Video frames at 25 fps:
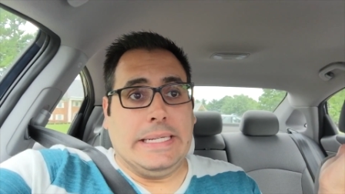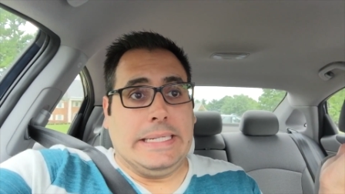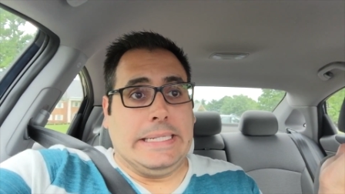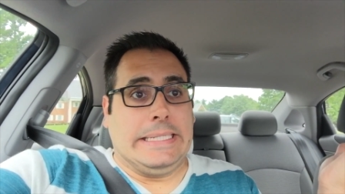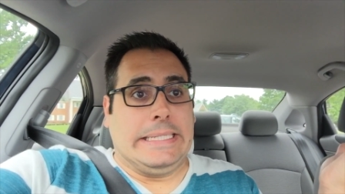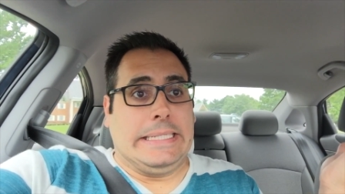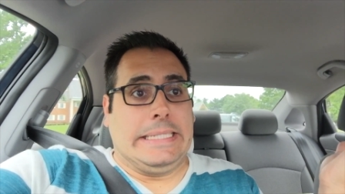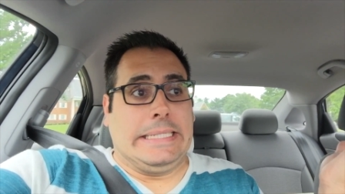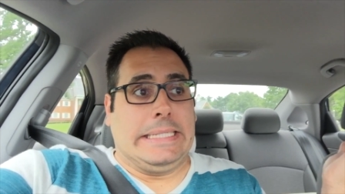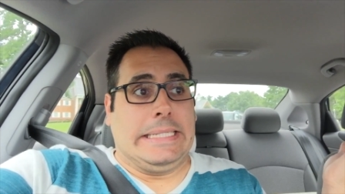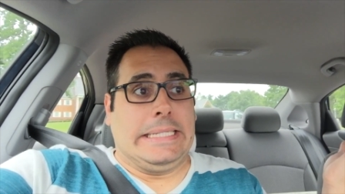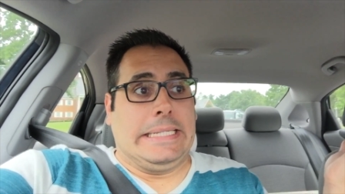
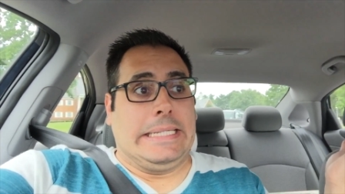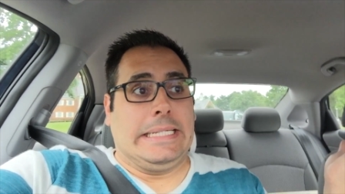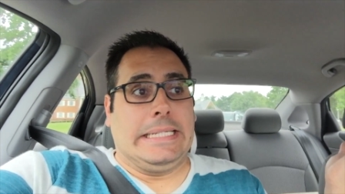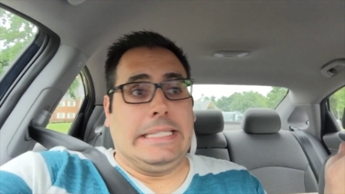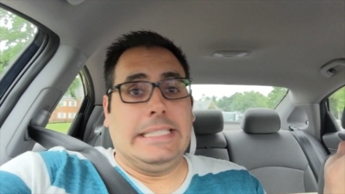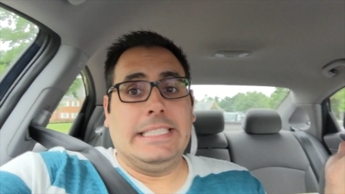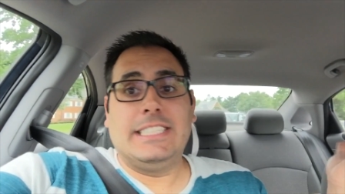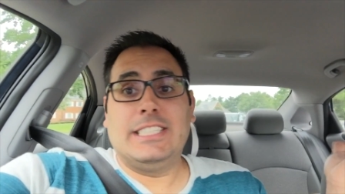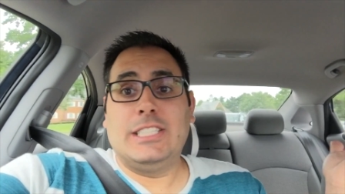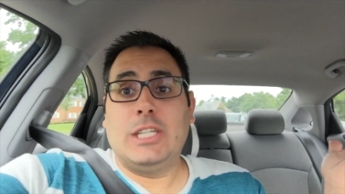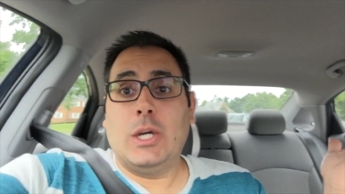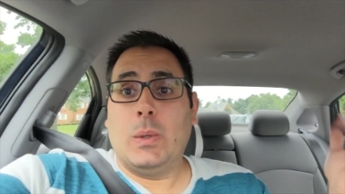
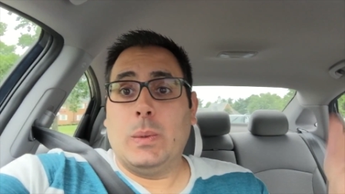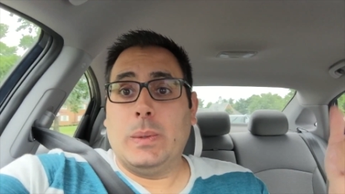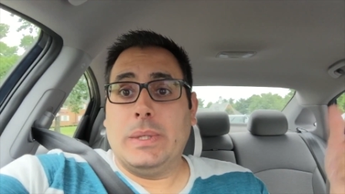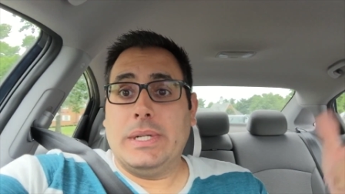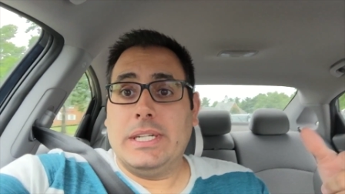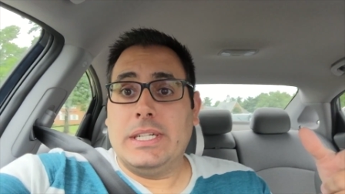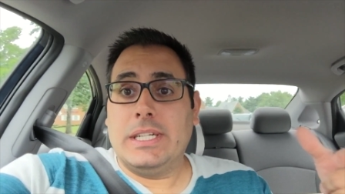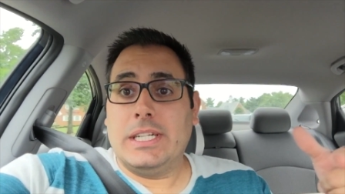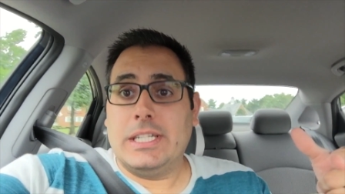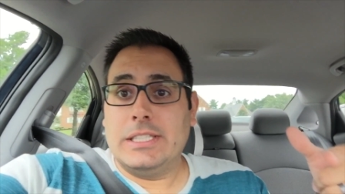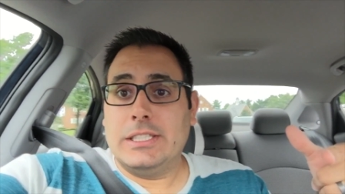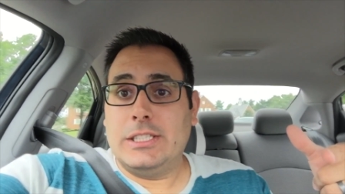He's going
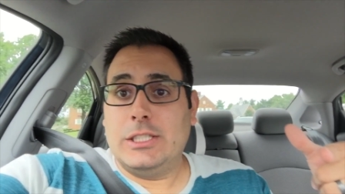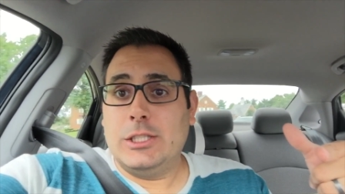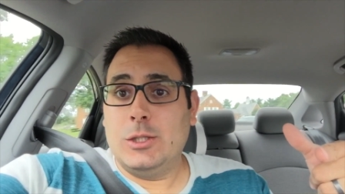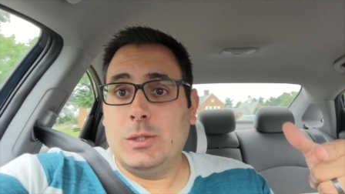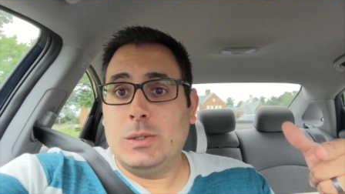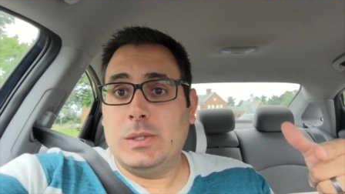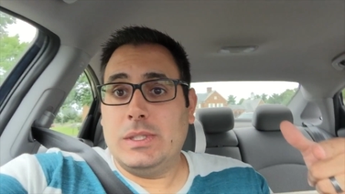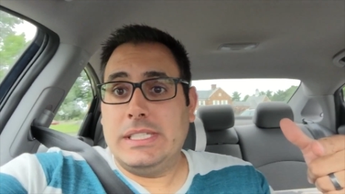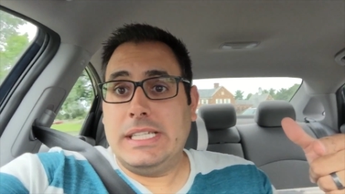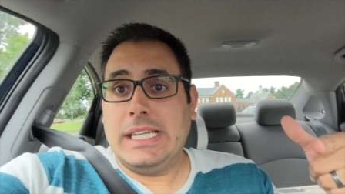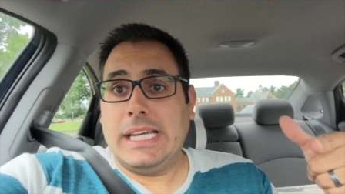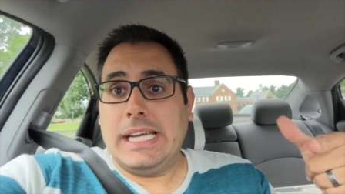in on
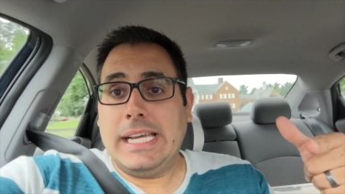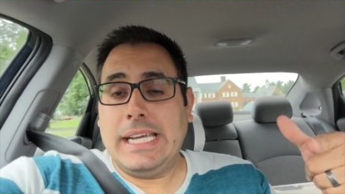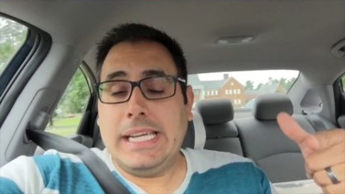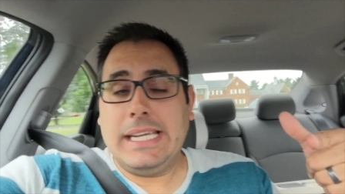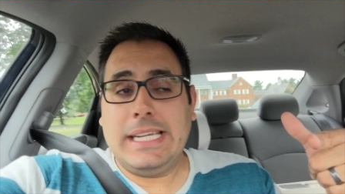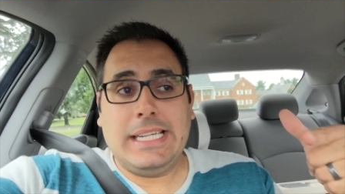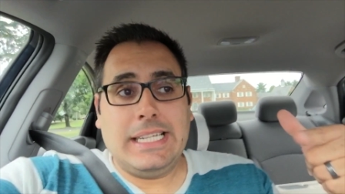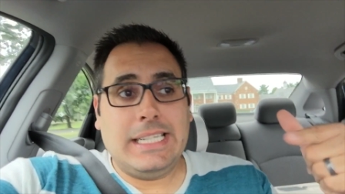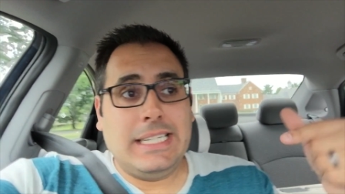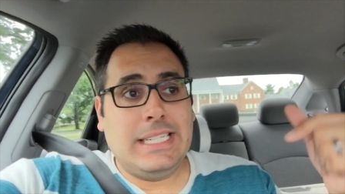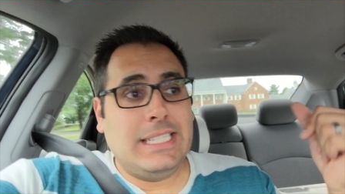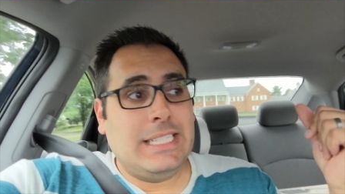
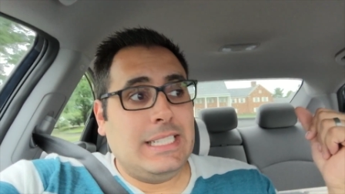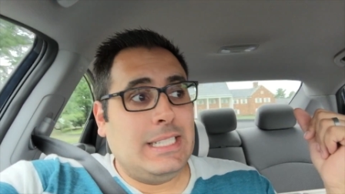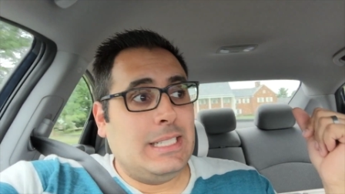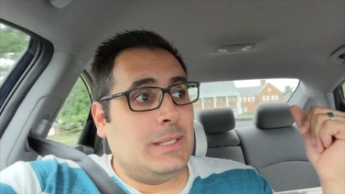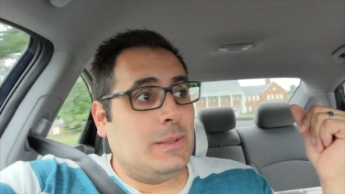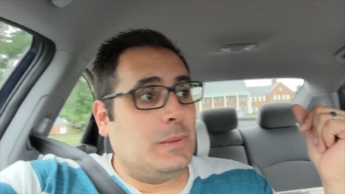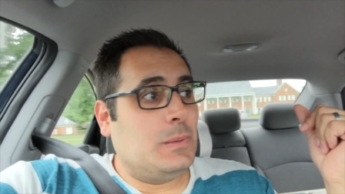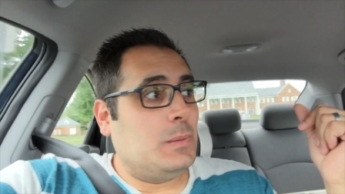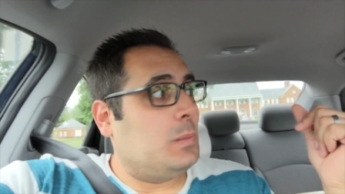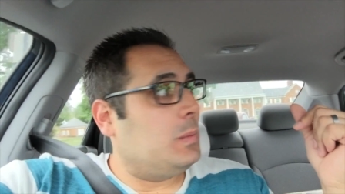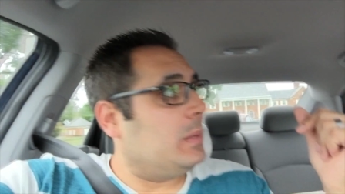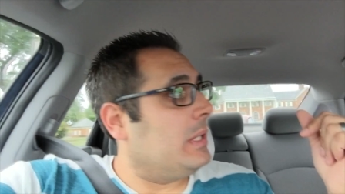Tuesday.
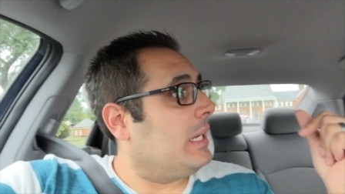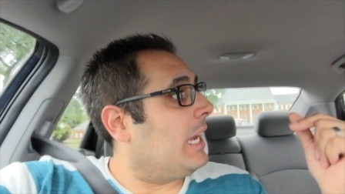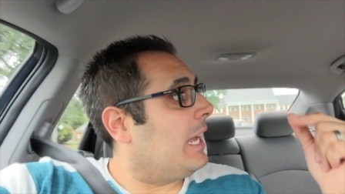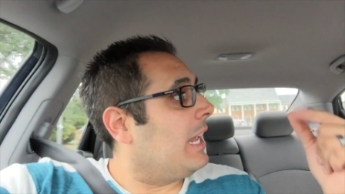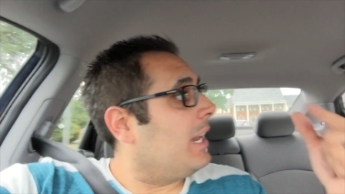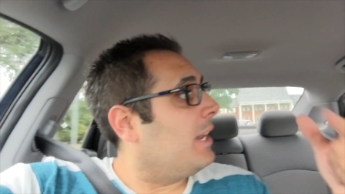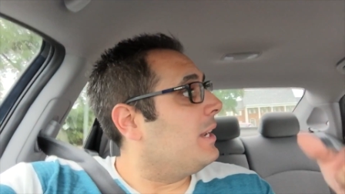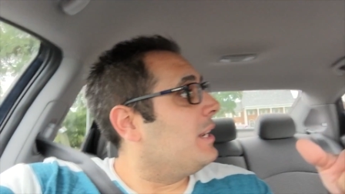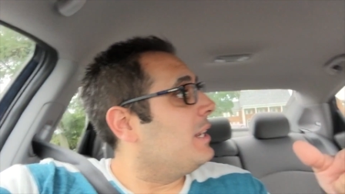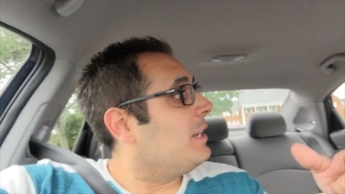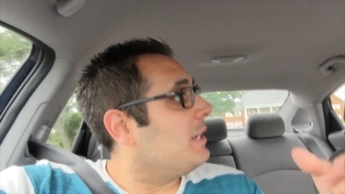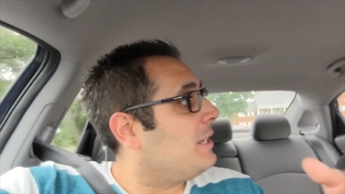We
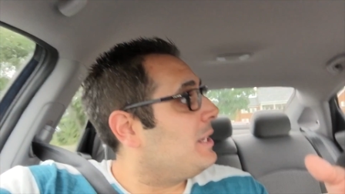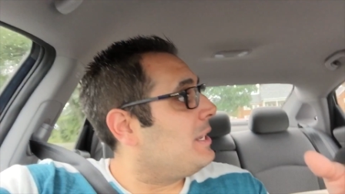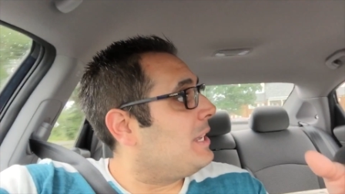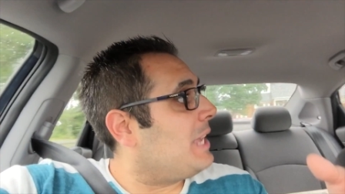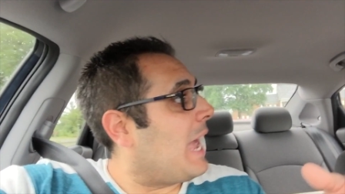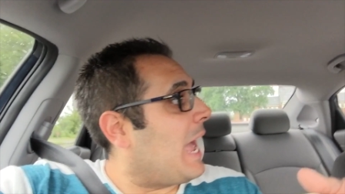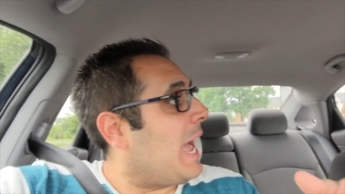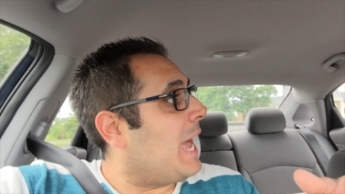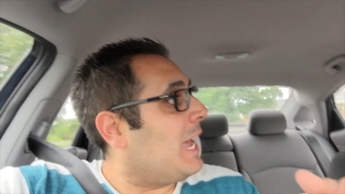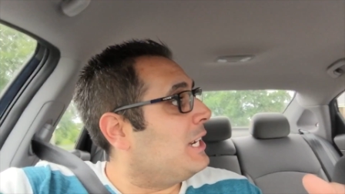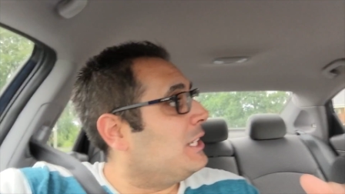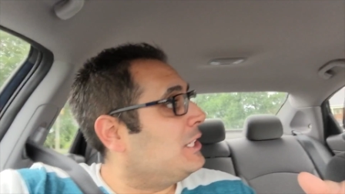got
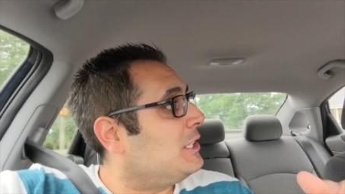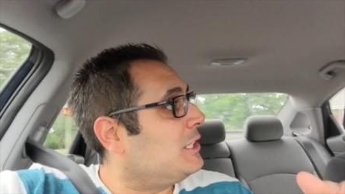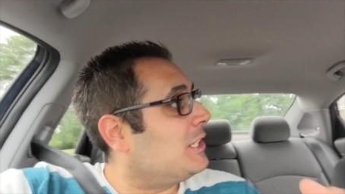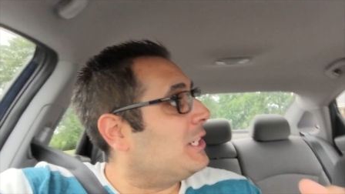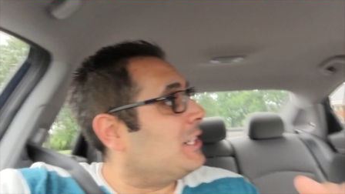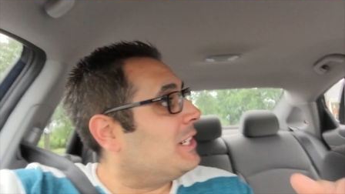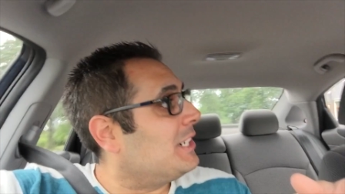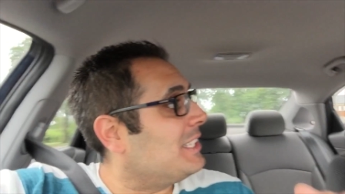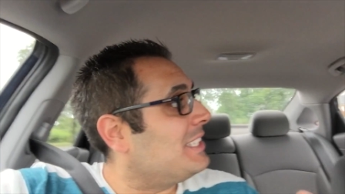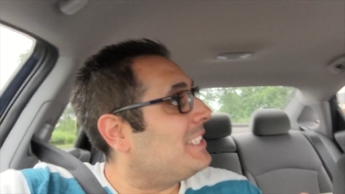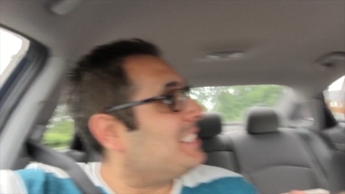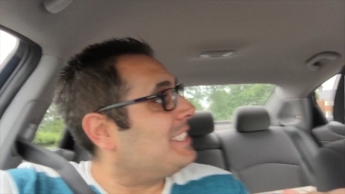cat
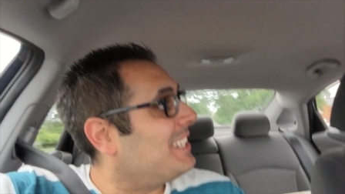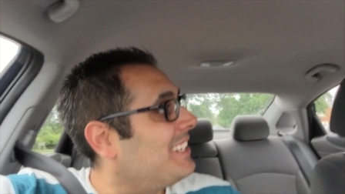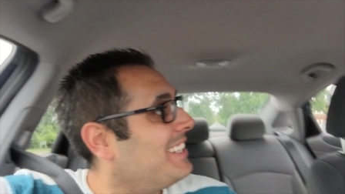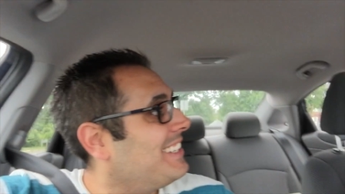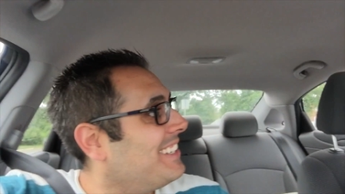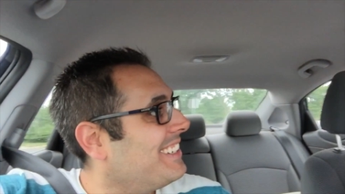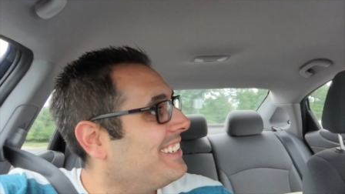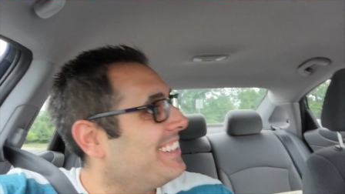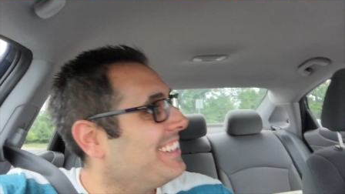insurance.